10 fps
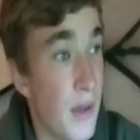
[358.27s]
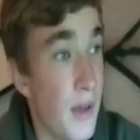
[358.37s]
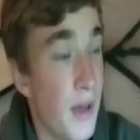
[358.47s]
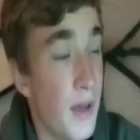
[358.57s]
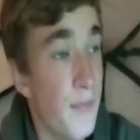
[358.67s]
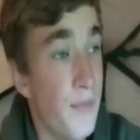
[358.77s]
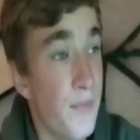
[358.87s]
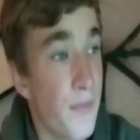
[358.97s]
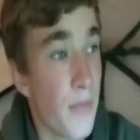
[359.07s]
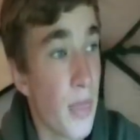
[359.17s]
I
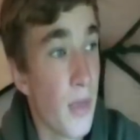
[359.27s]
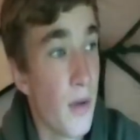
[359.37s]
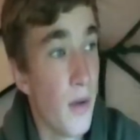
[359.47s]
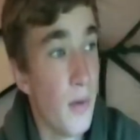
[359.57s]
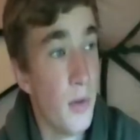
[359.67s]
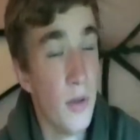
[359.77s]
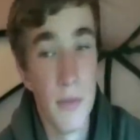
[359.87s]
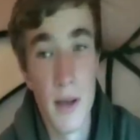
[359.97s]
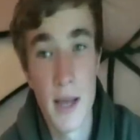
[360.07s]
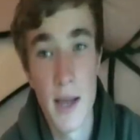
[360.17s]
put
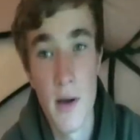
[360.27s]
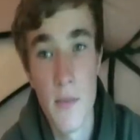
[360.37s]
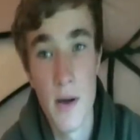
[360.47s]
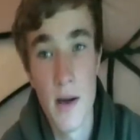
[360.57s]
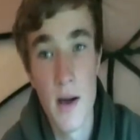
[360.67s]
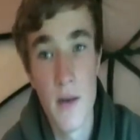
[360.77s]
them back out about